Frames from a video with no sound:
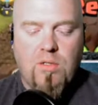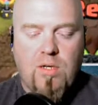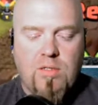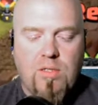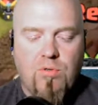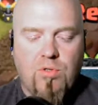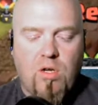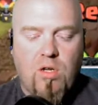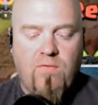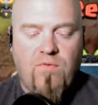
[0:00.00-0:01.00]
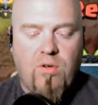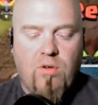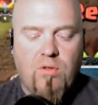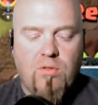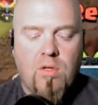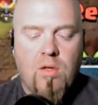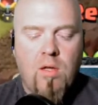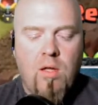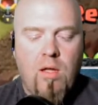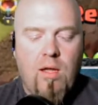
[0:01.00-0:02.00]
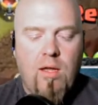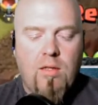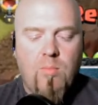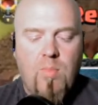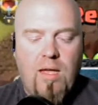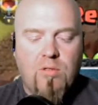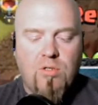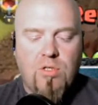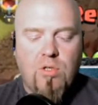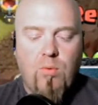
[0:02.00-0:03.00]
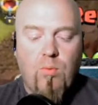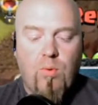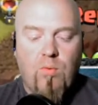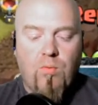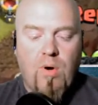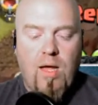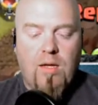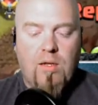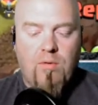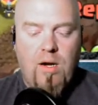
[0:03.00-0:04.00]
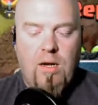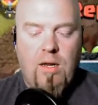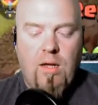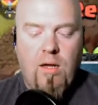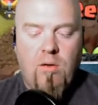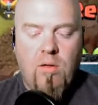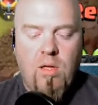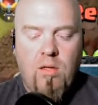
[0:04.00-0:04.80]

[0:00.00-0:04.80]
got single shot Infernos, and the bats are just going through and wrecking right now.